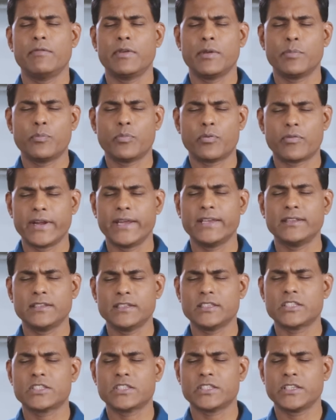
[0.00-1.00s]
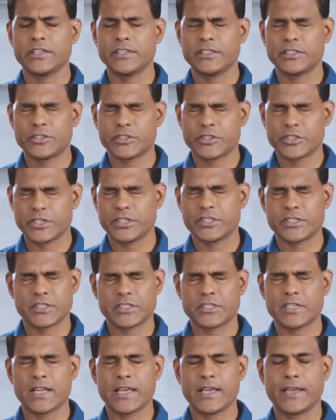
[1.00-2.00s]
We pray this in
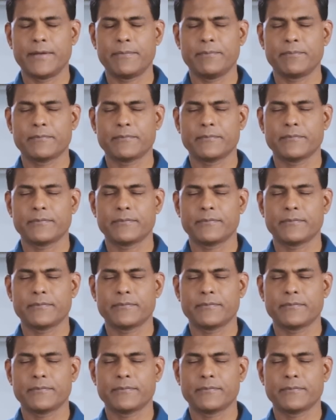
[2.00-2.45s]
Jesus' name.